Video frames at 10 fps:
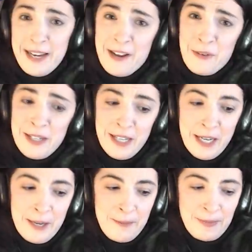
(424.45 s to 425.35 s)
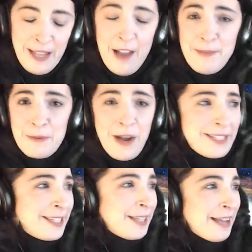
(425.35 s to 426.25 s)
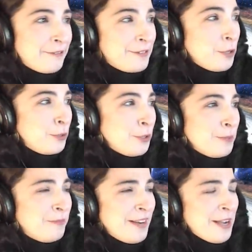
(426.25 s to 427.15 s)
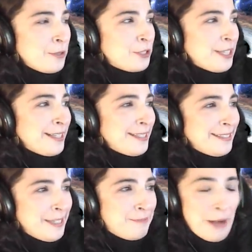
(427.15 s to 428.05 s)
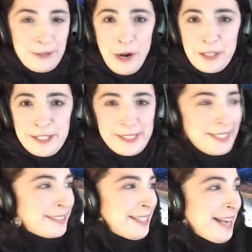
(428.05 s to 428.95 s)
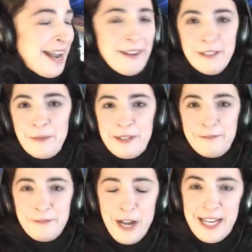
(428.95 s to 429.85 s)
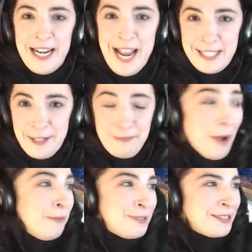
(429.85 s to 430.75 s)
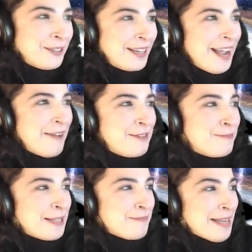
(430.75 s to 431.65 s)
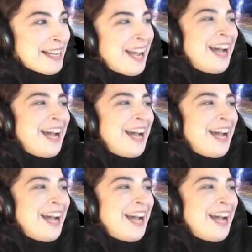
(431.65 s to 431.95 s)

Now, I've been watching a lot of YouTube videos about narcissists and everyone hates them. Oops, you're going to have to bleep me.